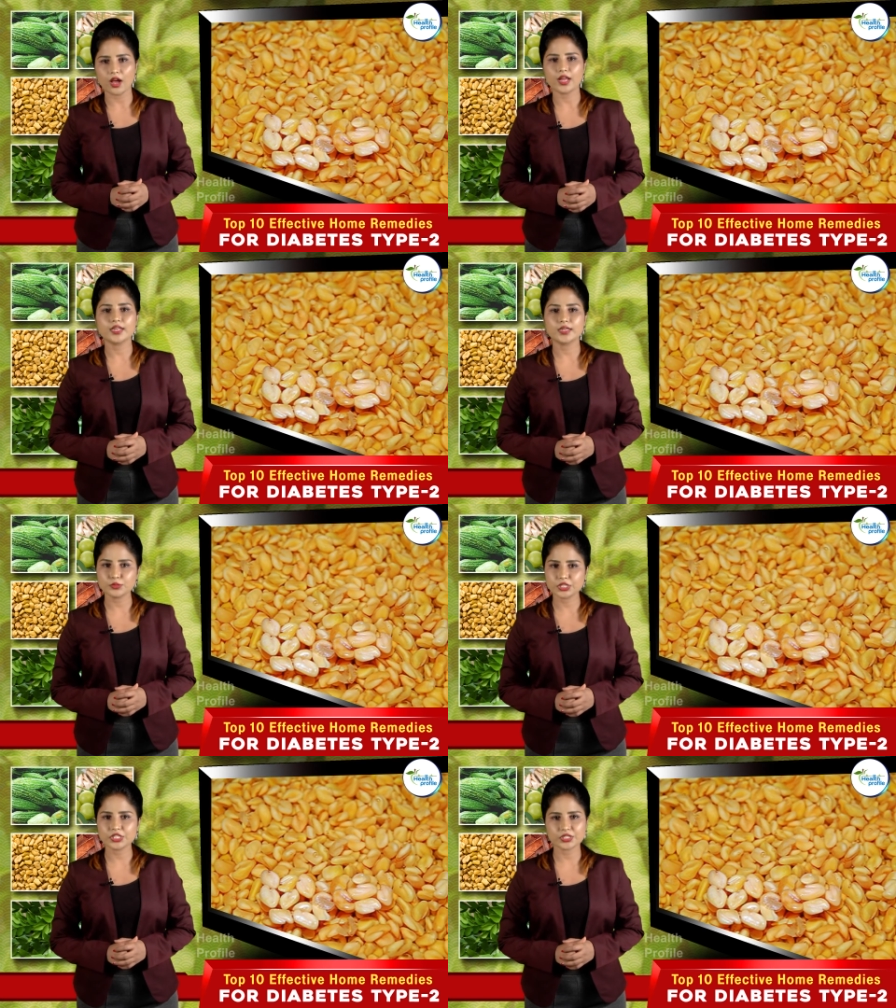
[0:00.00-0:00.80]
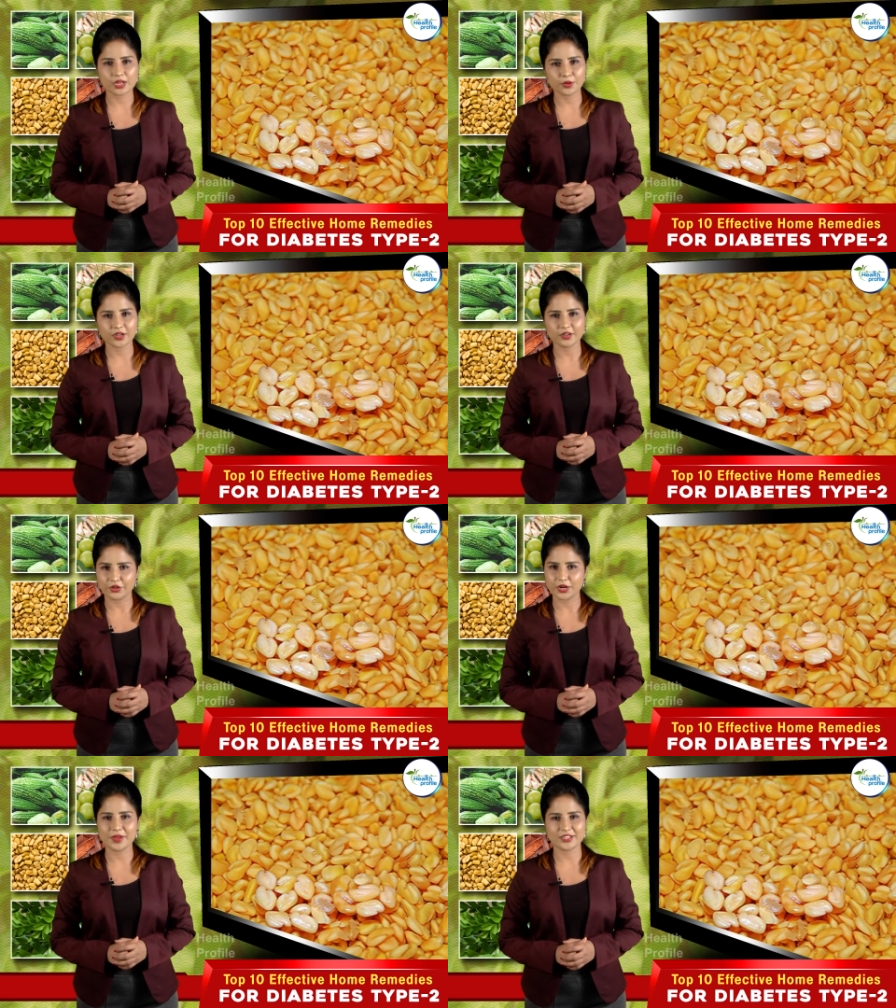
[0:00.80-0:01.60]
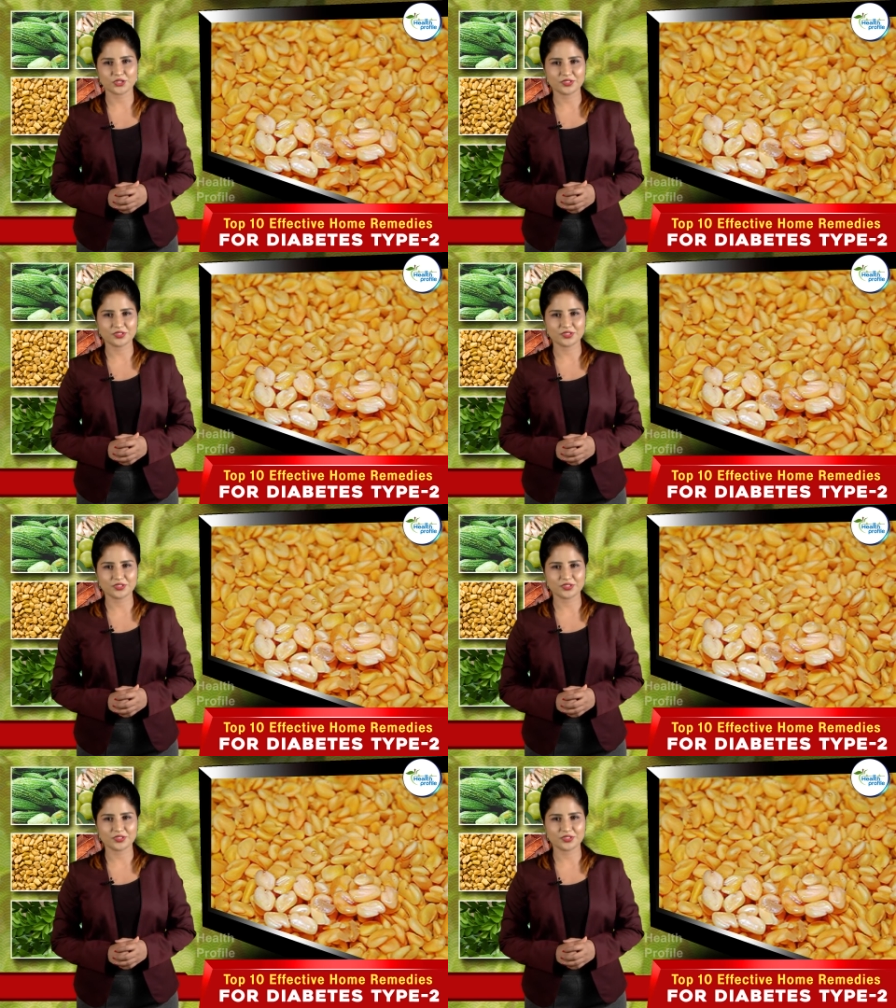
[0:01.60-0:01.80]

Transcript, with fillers: on an empty stomach for best